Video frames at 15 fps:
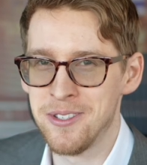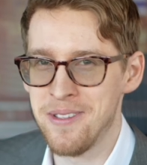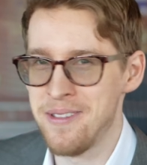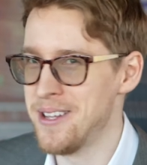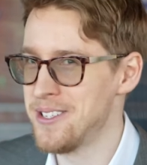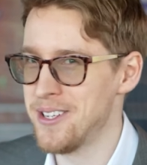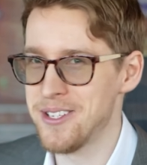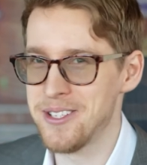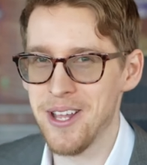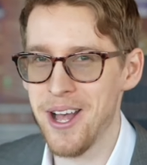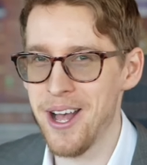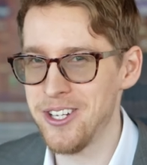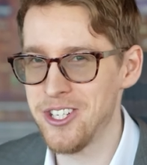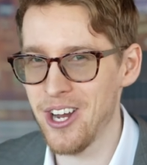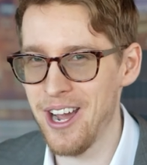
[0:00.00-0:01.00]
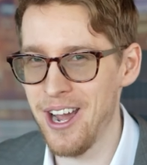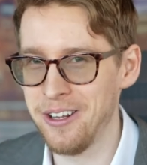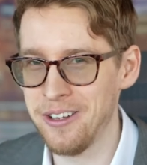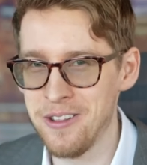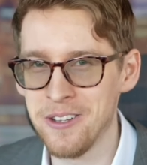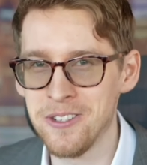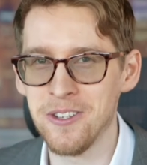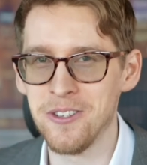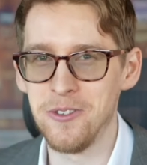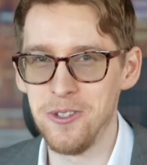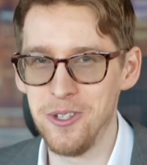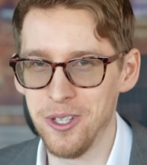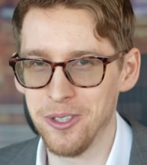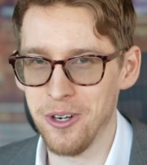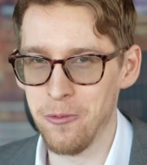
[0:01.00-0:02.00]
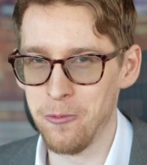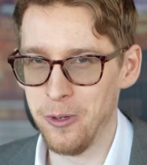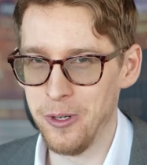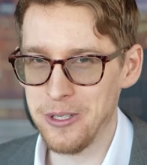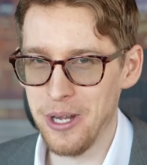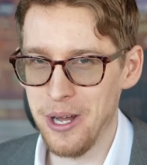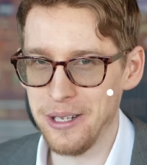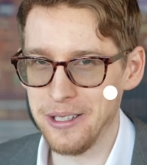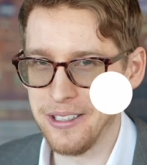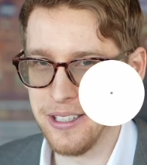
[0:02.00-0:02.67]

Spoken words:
This is not China, this is Europe we're talking